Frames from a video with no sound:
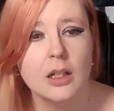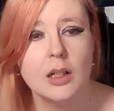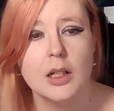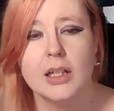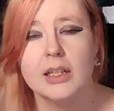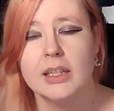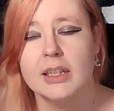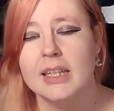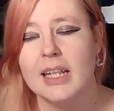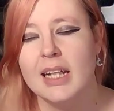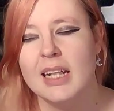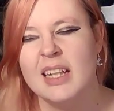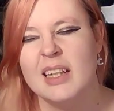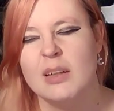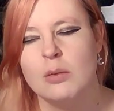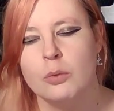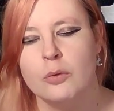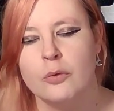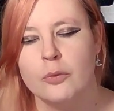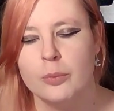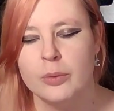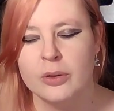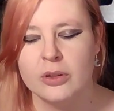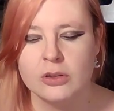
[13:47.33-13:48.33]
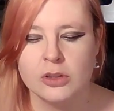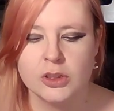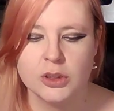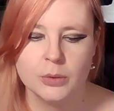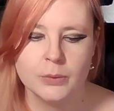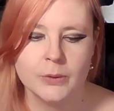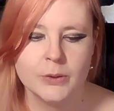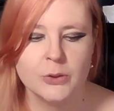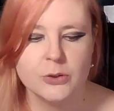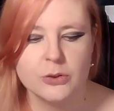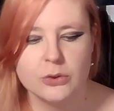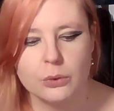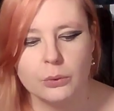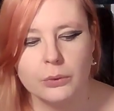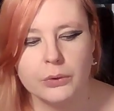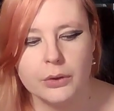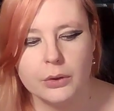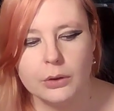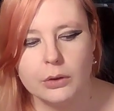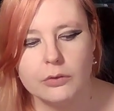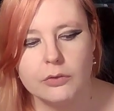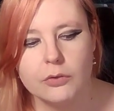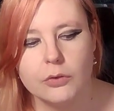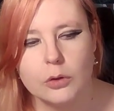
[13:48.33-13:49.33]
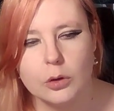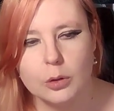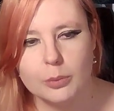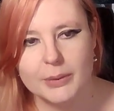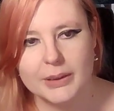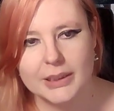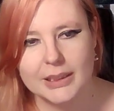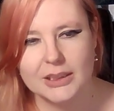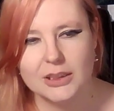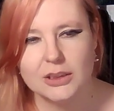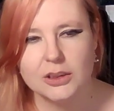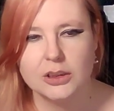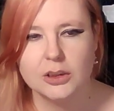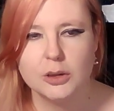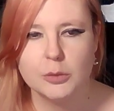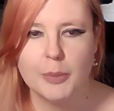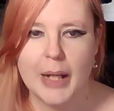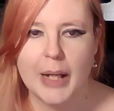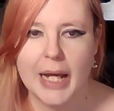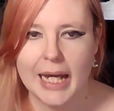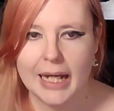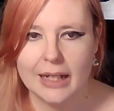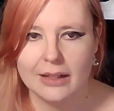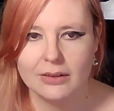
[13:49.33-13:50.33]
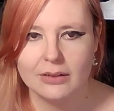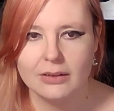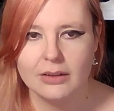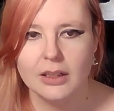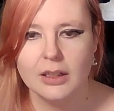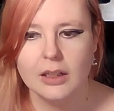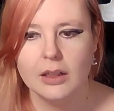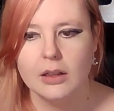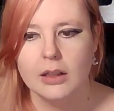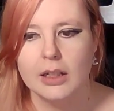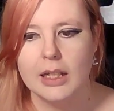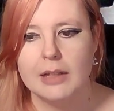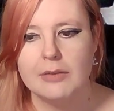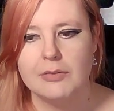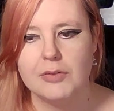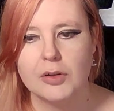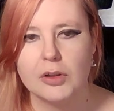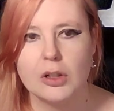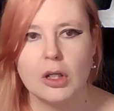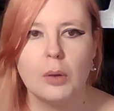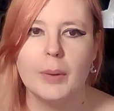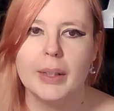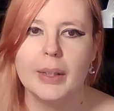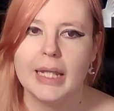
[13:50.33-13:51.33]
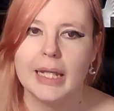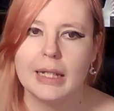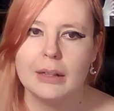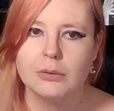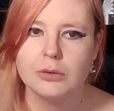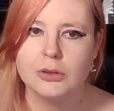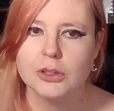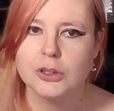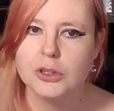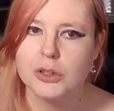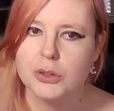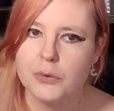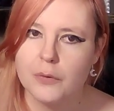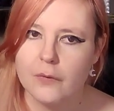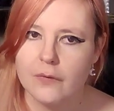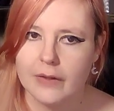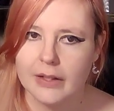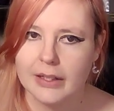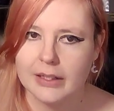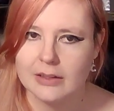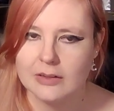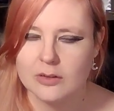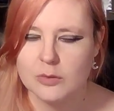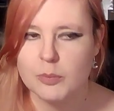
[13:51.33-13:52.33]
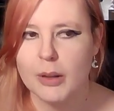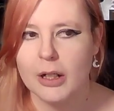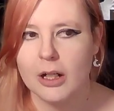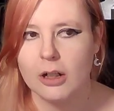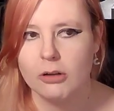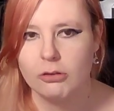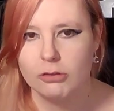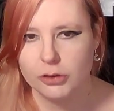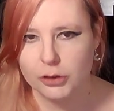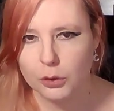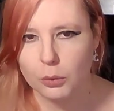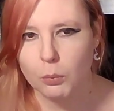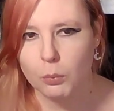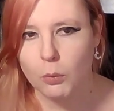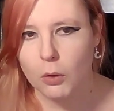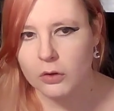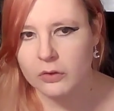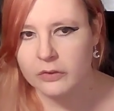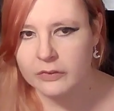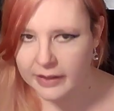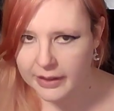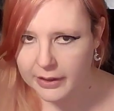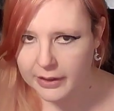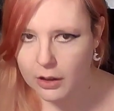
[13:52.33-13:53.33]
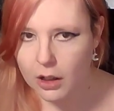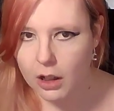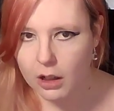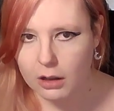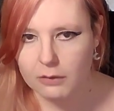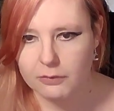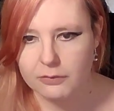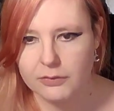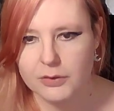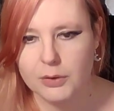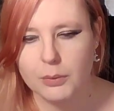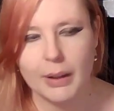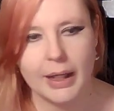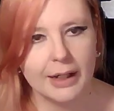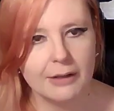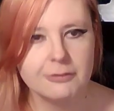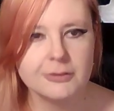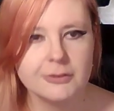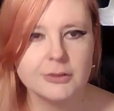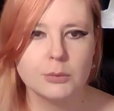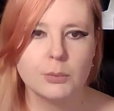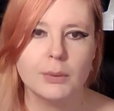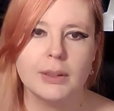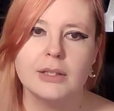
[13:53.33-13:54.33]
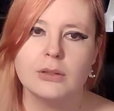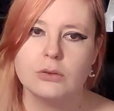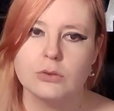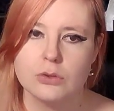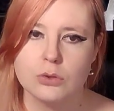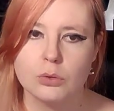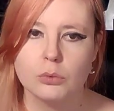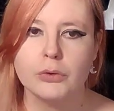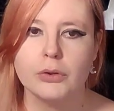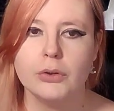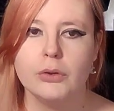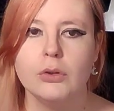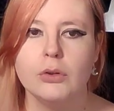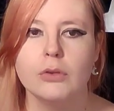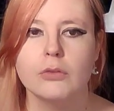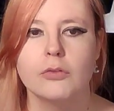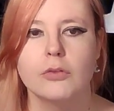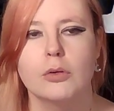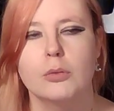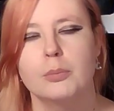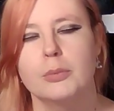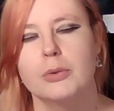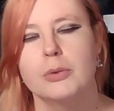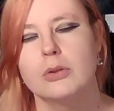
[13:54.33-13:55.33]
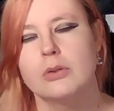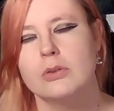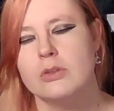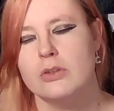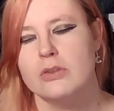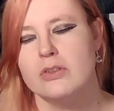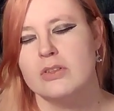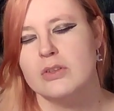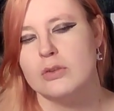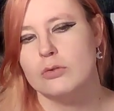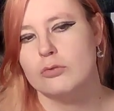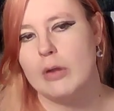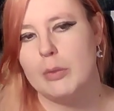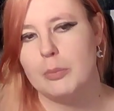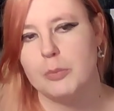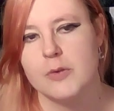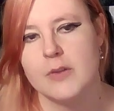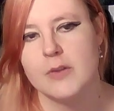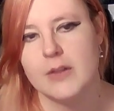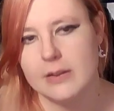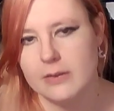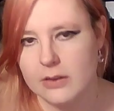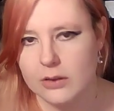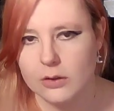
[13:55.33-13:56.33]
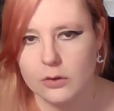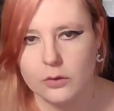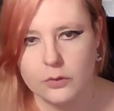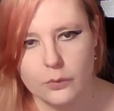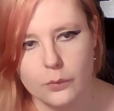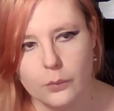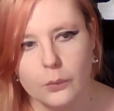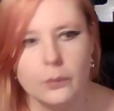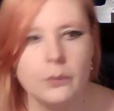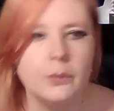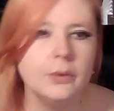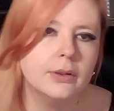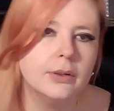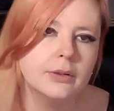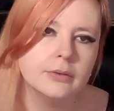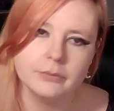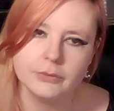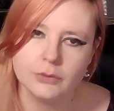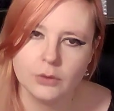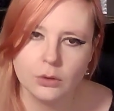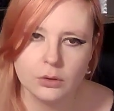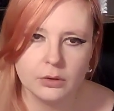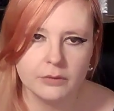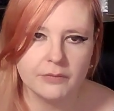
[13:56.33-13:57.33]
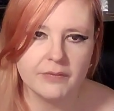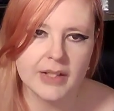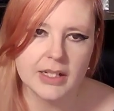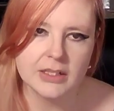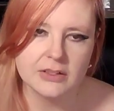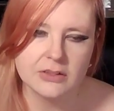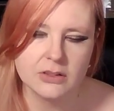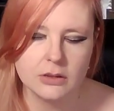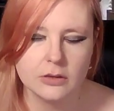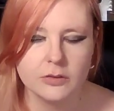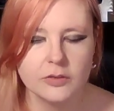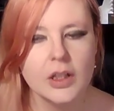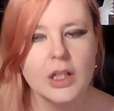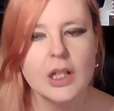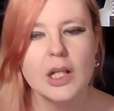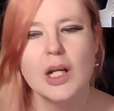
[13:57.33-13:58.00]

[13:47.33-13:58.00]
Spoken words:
And I get it was because you're in your school uniform, and in Japan, if you're going out to do things, bar on your one day off, you have to wear your school uniform because you're still representing your school and all of that stuff.